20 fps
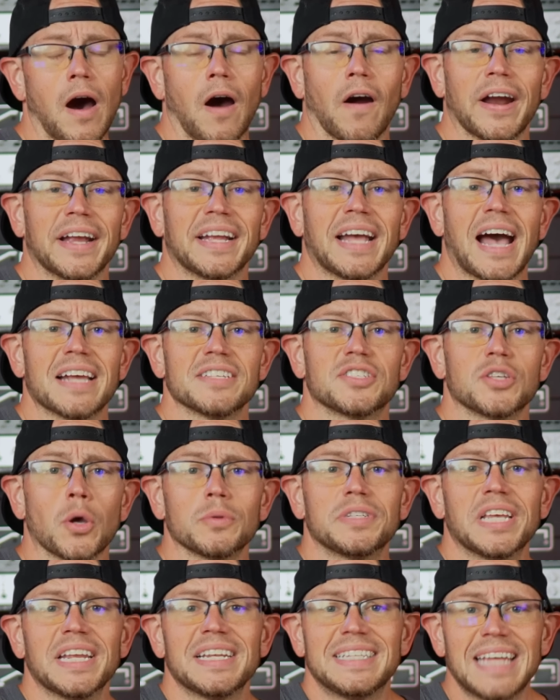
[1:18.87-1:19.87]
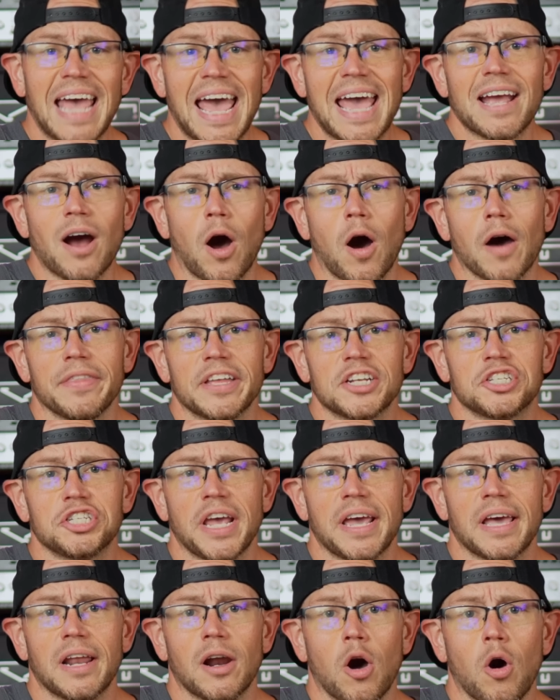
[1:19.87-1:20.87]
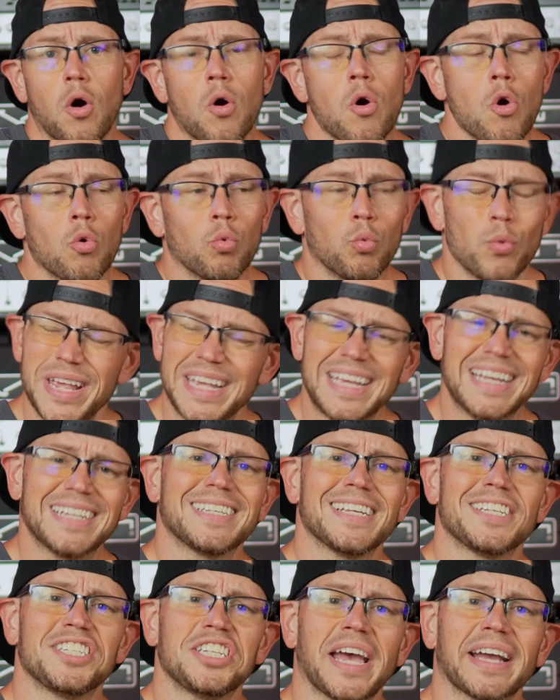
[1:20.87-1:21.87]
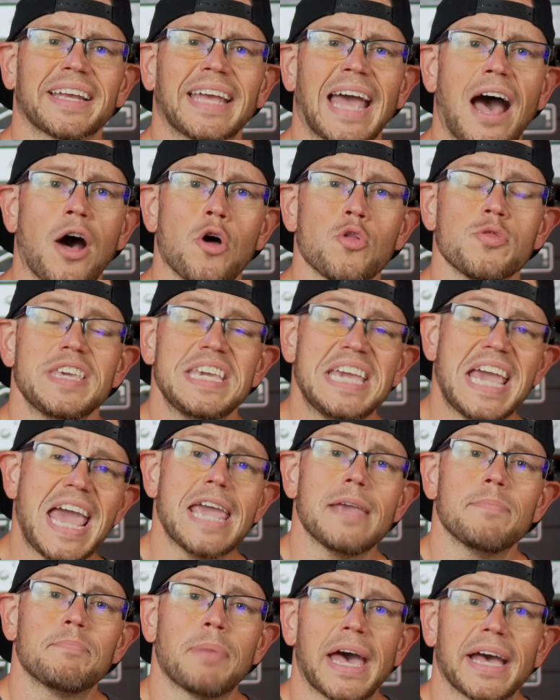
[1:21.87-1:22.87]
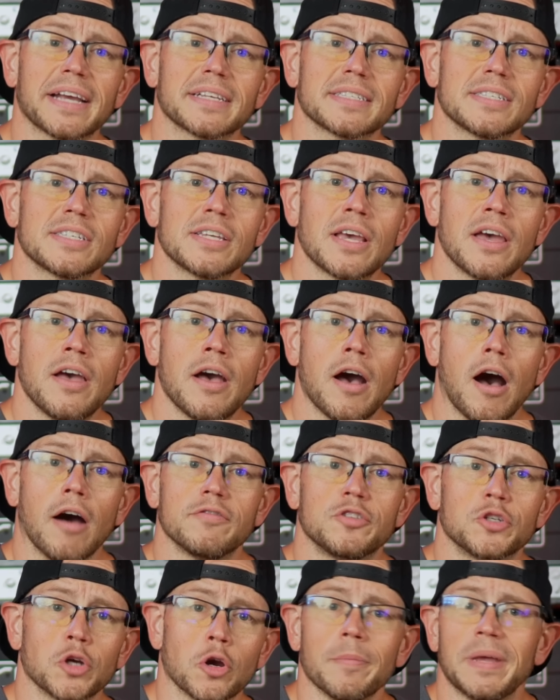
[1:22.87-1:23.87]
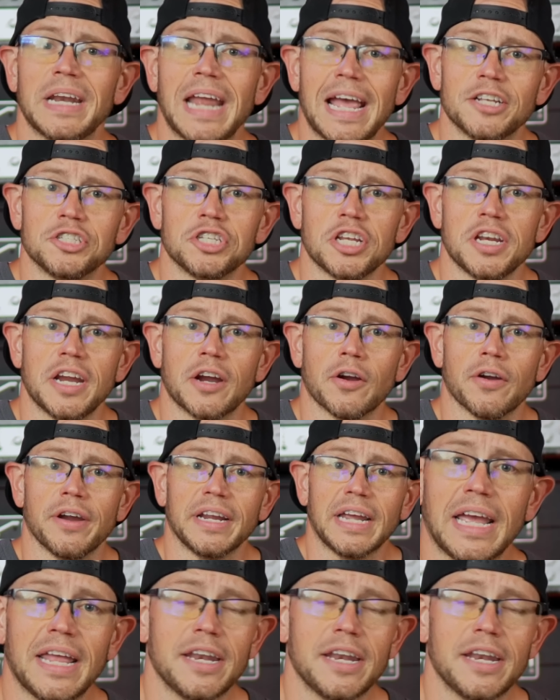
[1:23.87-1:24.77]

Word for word: All right, guys, so today on the channel, we get to check out the apex of German engineering.